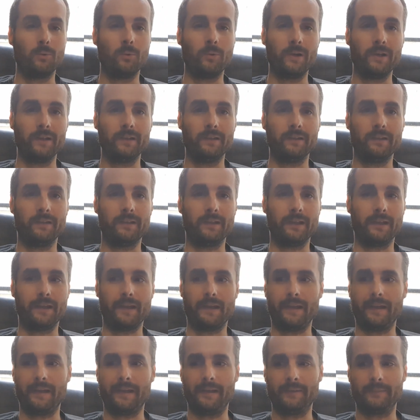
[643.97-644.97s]
when the
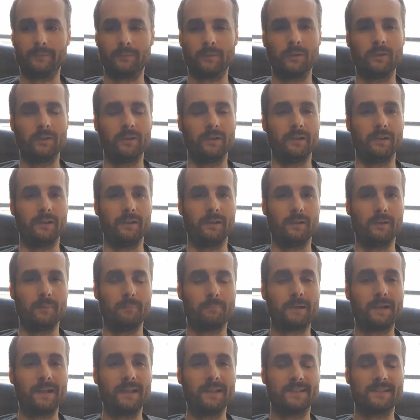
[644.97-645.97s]

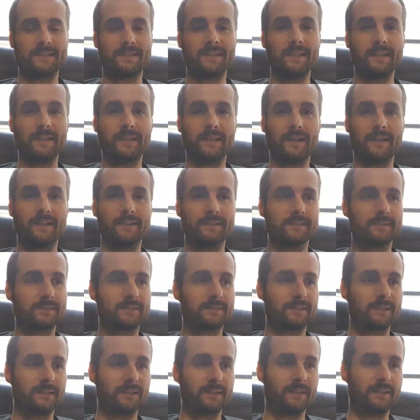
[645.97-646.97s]
uh, Palestinians
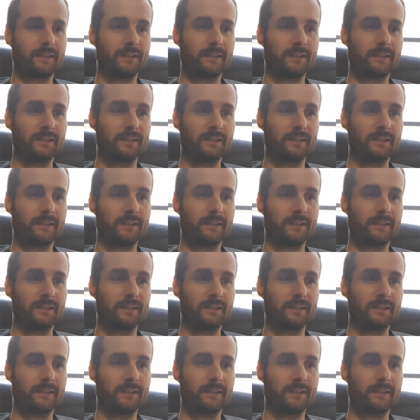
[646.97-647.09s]
uh,